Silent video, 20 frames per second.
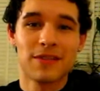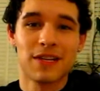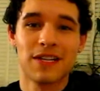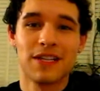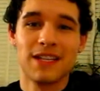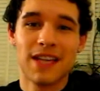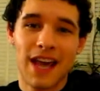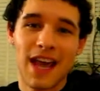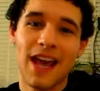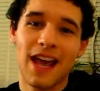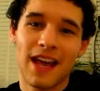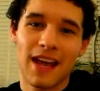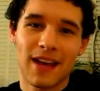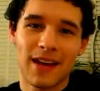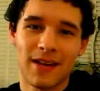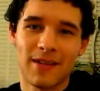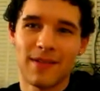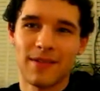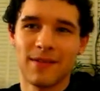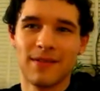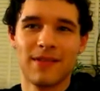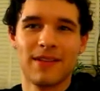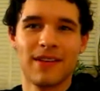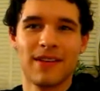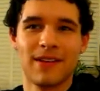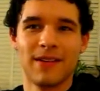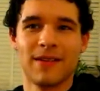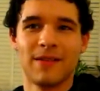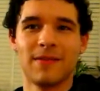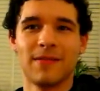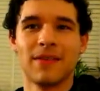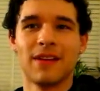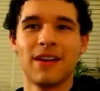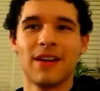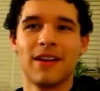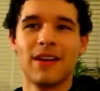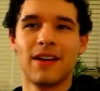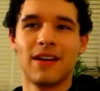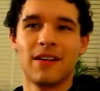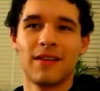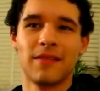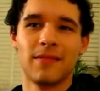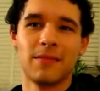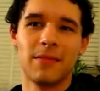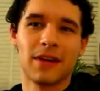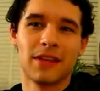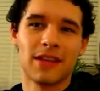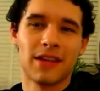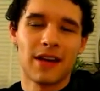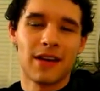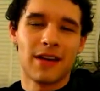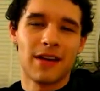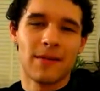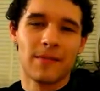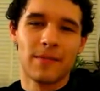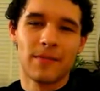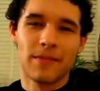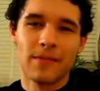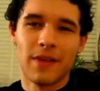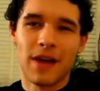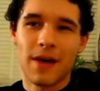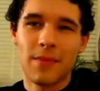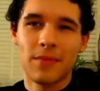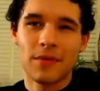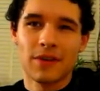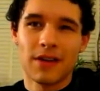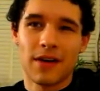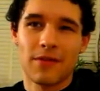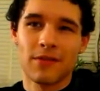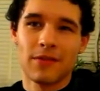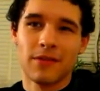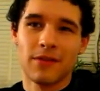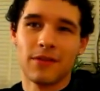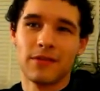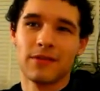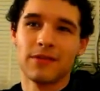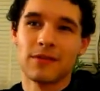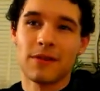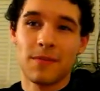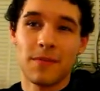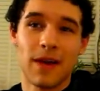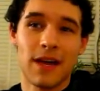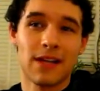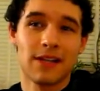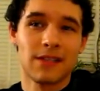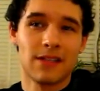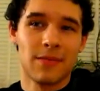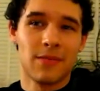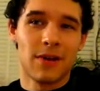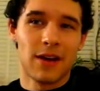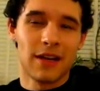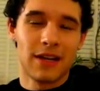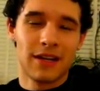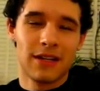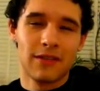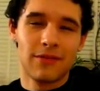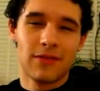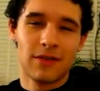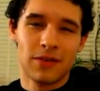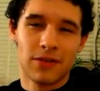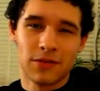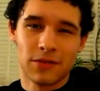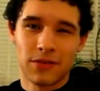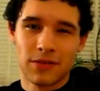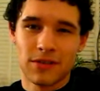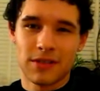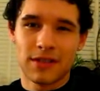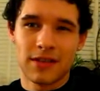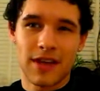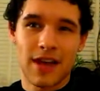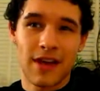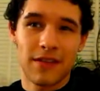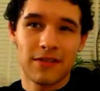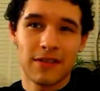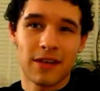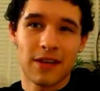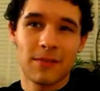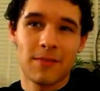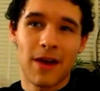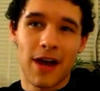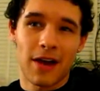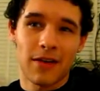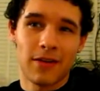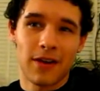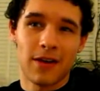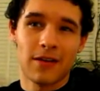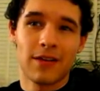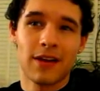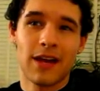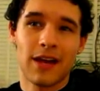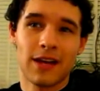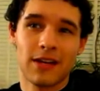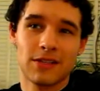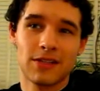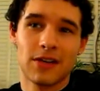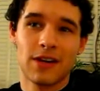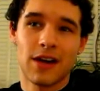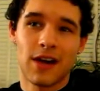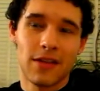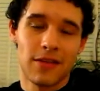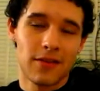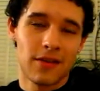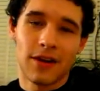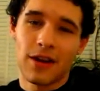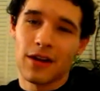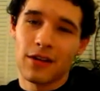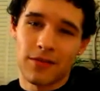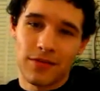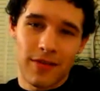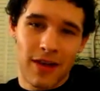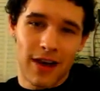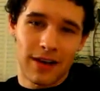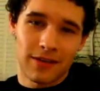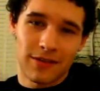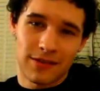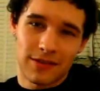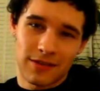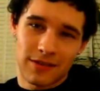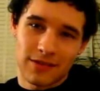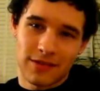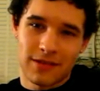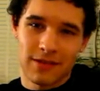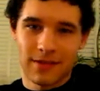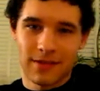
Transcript: a day. But the upper level depends upon individuals' ethnic background, age, and other health factors.